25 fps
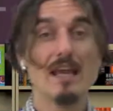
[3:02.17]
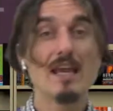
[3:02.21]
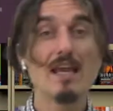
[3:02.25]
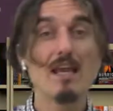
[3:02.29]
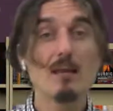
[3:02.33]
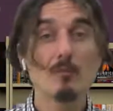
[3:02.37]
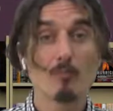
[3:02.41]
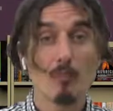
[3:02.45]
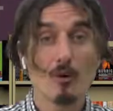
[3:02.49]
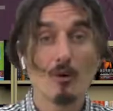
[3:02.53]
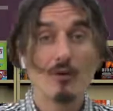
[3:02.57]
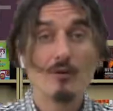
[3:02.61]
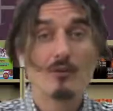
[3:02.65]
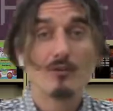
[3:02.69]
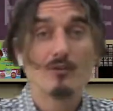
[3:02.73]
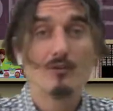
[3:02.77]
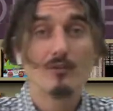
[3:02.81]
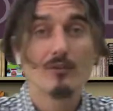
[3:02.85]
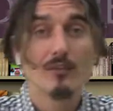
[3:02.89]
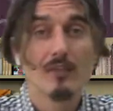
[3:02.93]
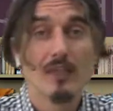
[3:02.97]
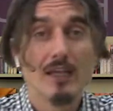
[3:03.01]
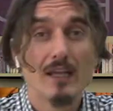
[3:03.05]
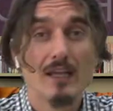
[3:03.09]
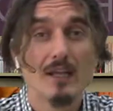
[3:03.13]
and
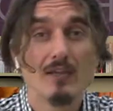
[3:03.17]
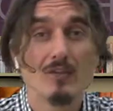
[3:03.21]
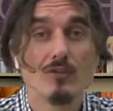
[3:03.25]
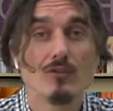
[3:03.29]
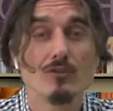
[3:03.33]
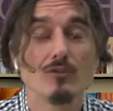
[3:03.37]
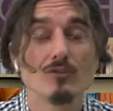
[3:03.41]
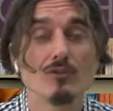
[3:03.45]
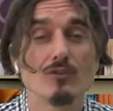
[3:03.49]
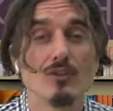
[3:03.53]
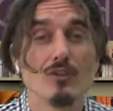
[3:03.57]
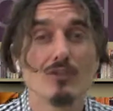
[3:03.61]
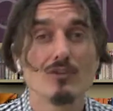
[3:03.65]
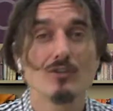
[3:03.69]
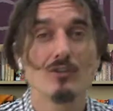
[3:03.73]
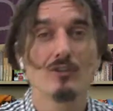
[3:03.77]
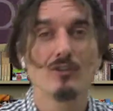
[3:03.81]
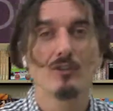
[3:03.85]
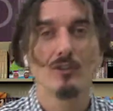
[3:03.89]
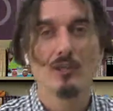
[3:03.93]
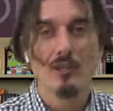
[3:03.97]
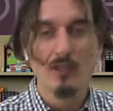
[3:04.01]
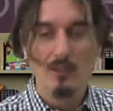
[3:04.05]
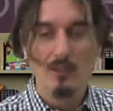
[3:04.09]
personal as nutrition,